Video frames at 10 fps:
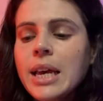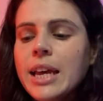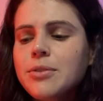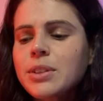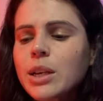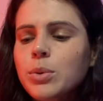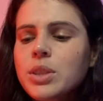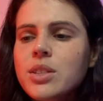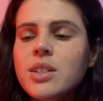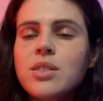And I feel like with
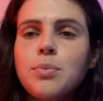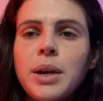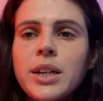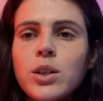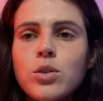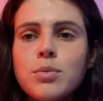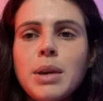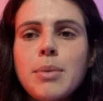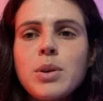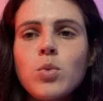the Six of Pentacles,
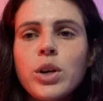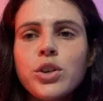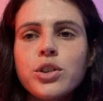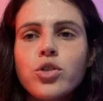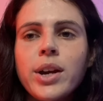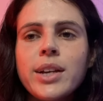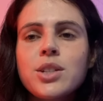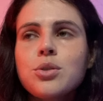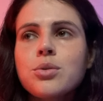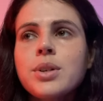maybe what you're trying
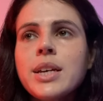to